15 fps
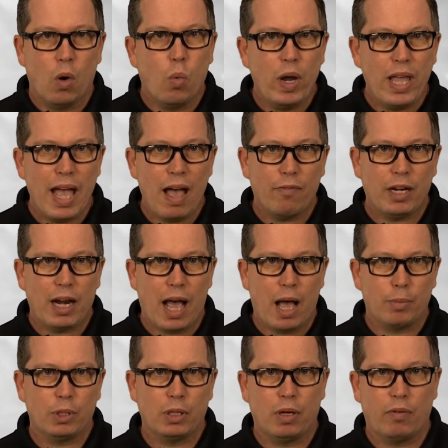We have an
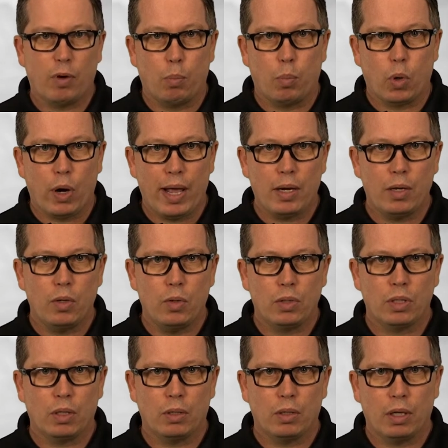option of a brand new
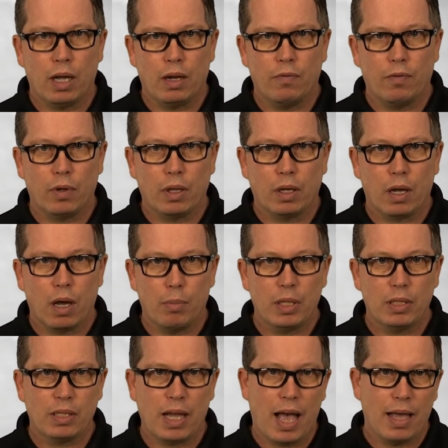cylinder head for the
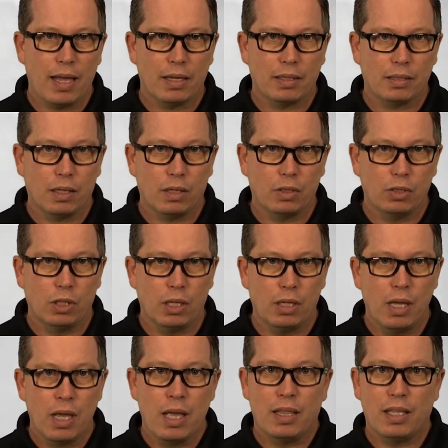Cummins ISLG
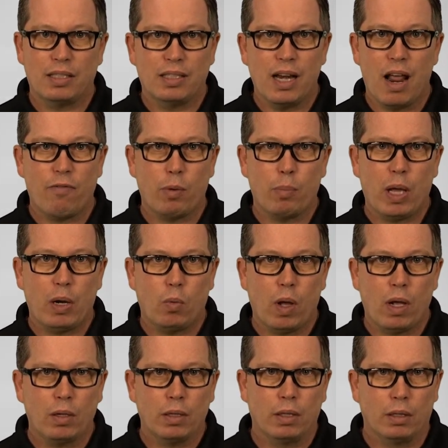that's never been
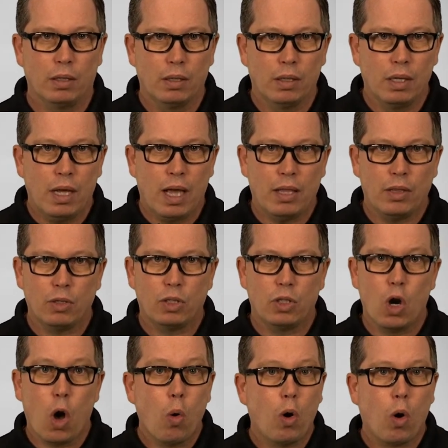welded, and there's
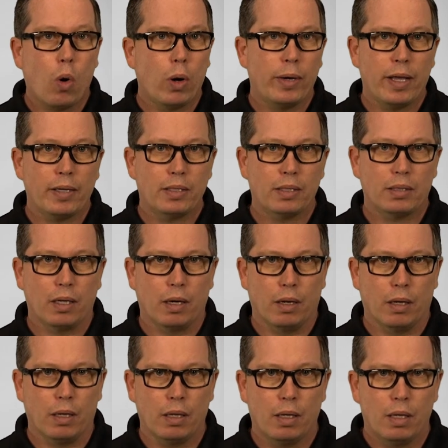no core
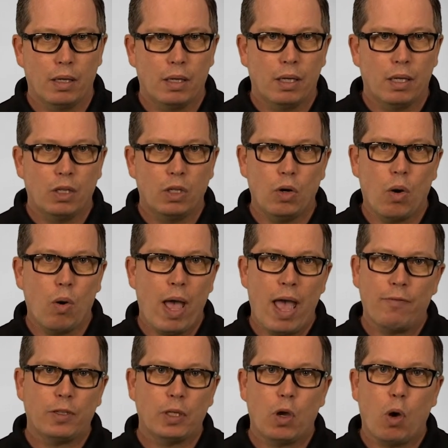necessary. You don't
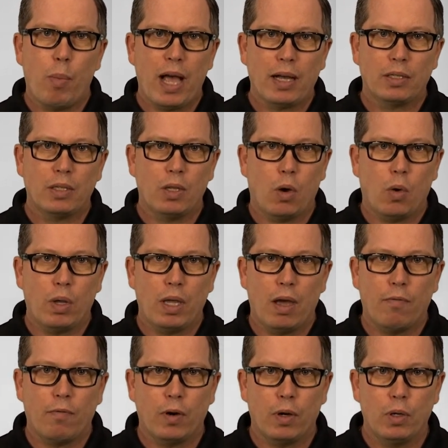have to go back to the
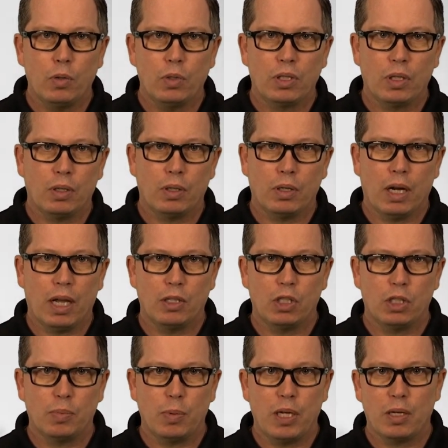OEM for a new cylinder head
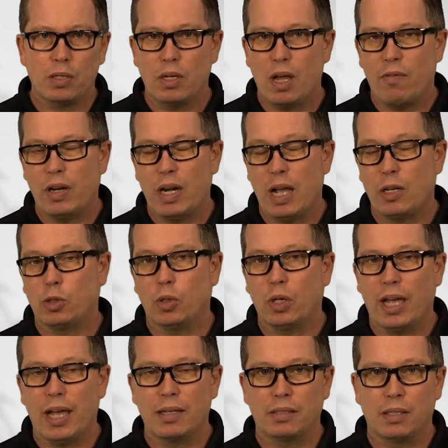just because you have a natural
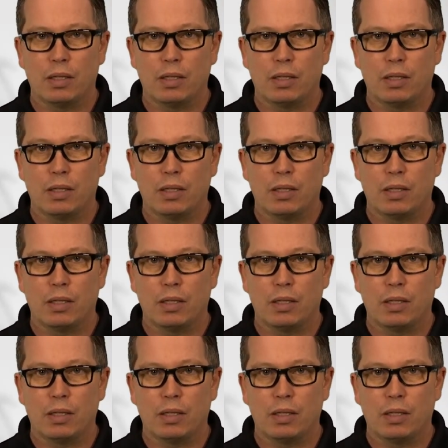gas